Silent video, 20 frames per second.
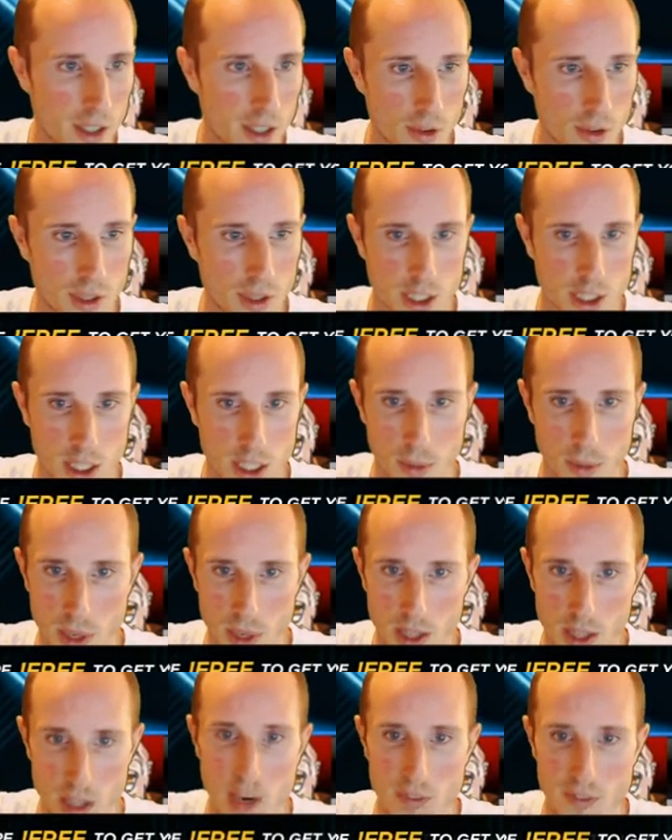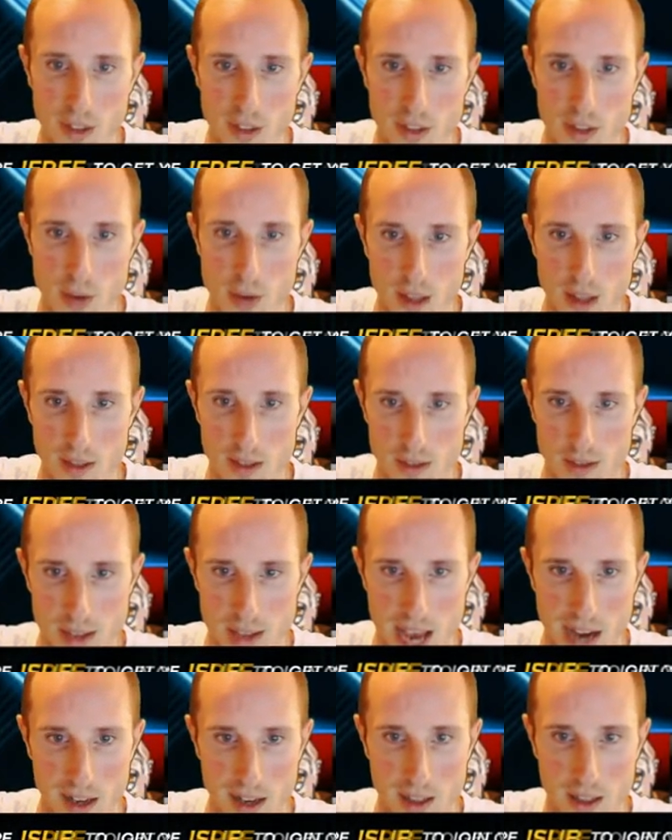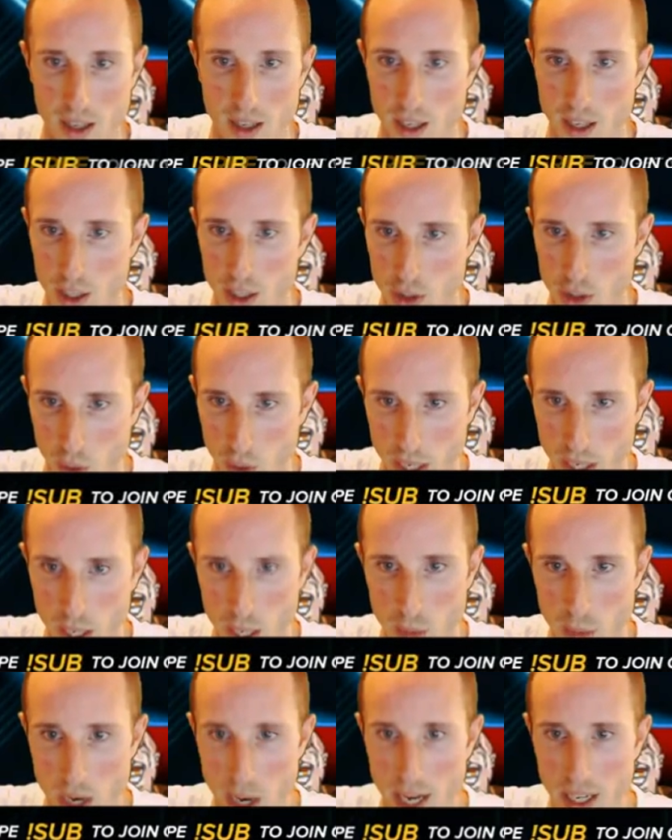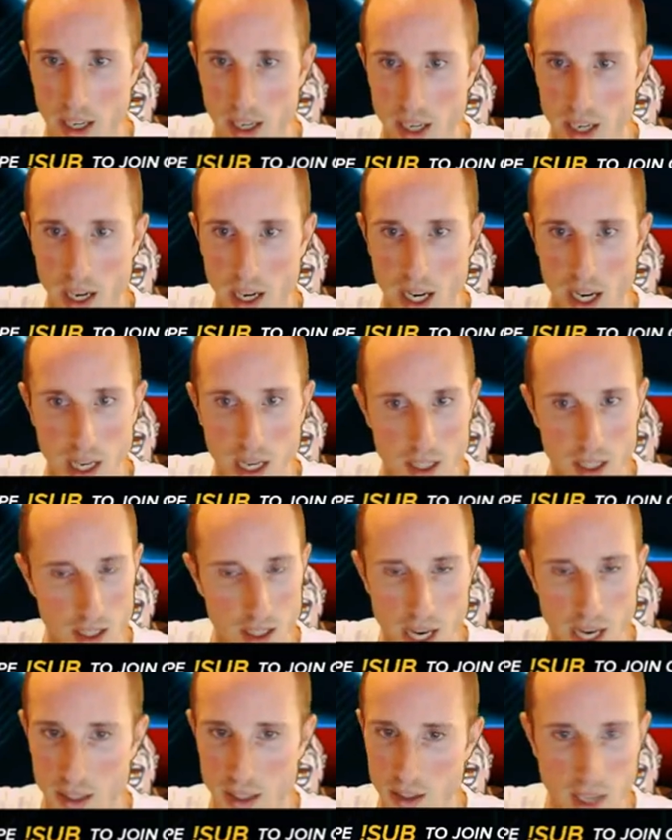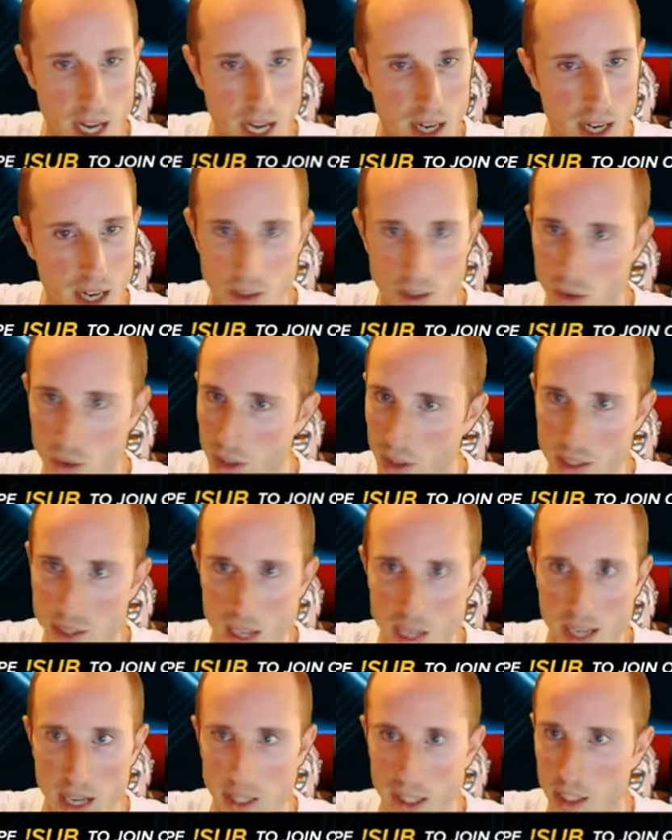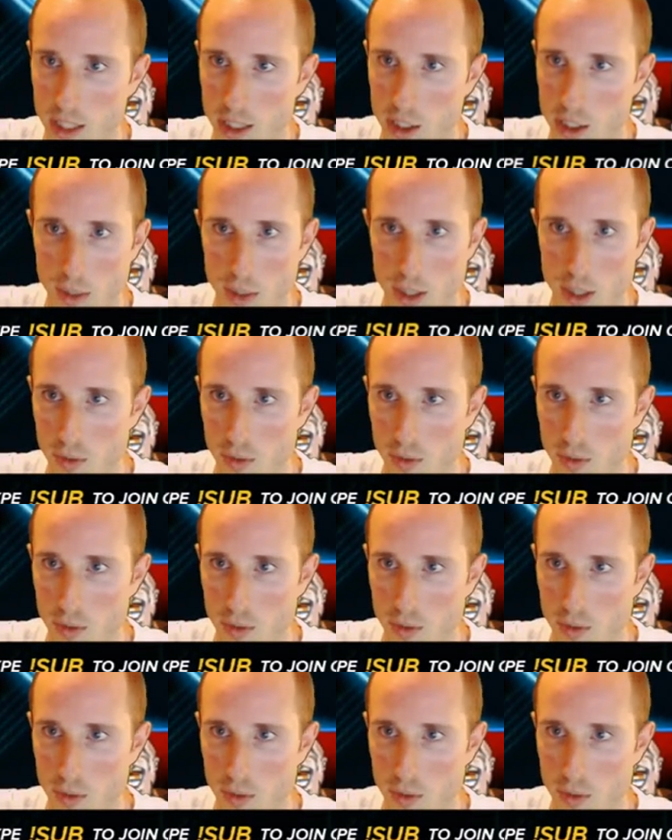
But when you have the smallest stack, 20 away, uh, you gotta you gotta do these kind of ninja maneuvers.